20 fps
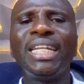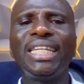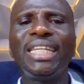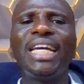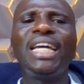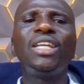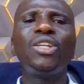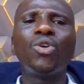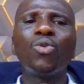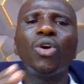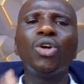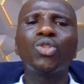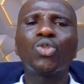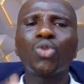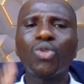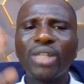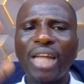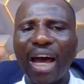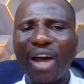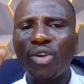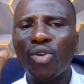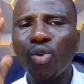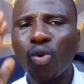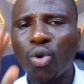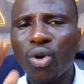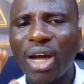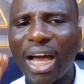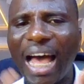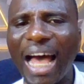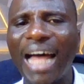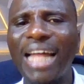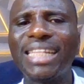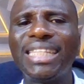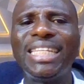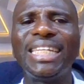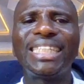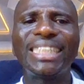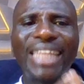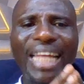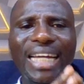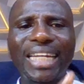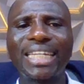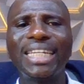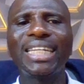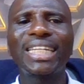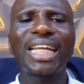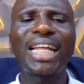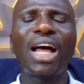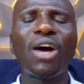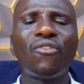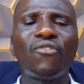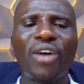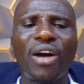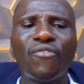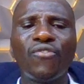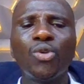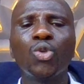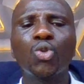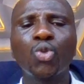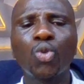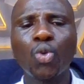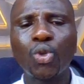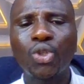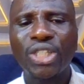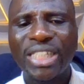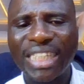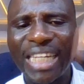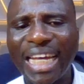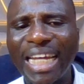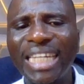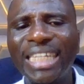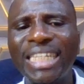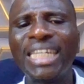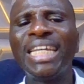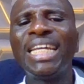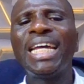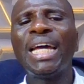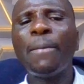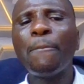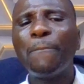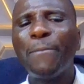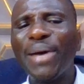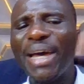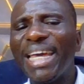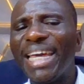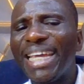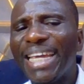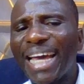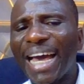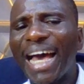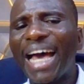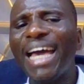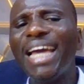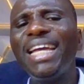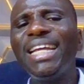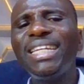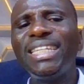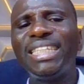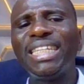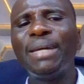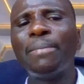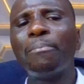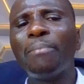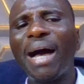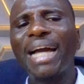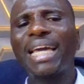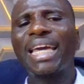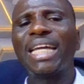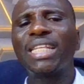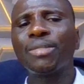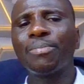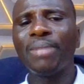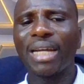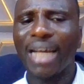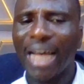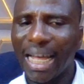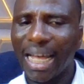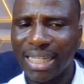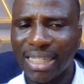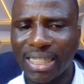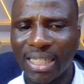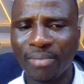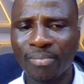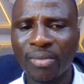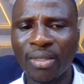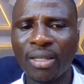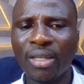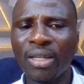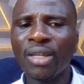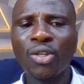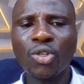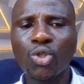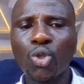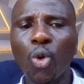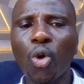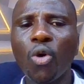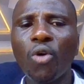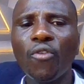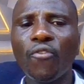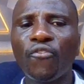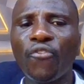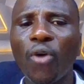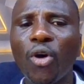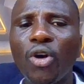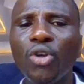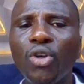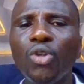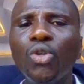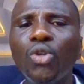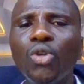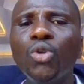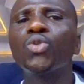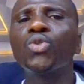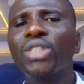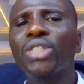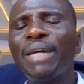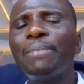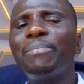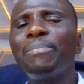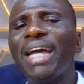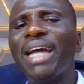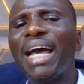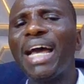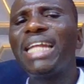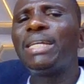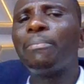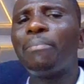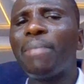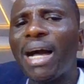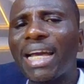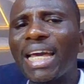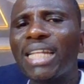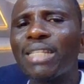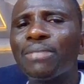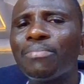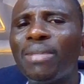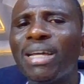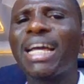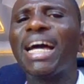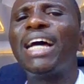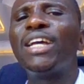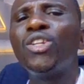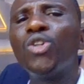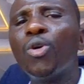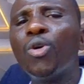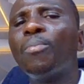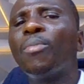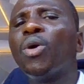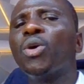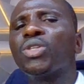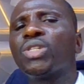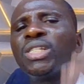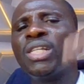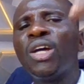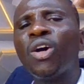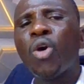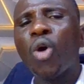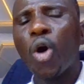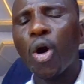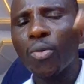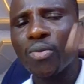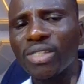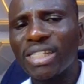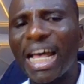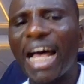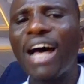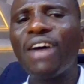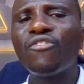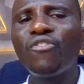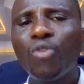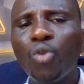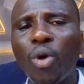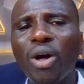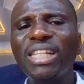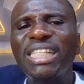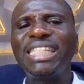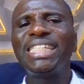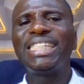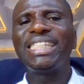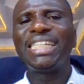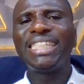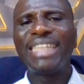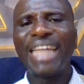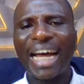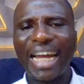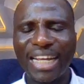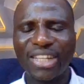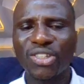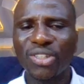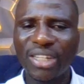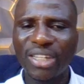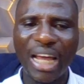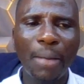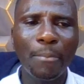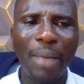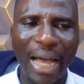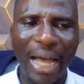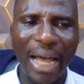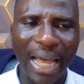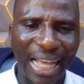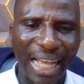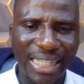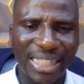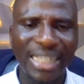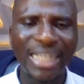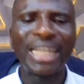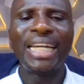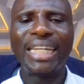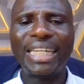Then you want to now look at the technical overview to trade behind the market makers. So for you to trade behind the market maker, you must observe what is the directional bias.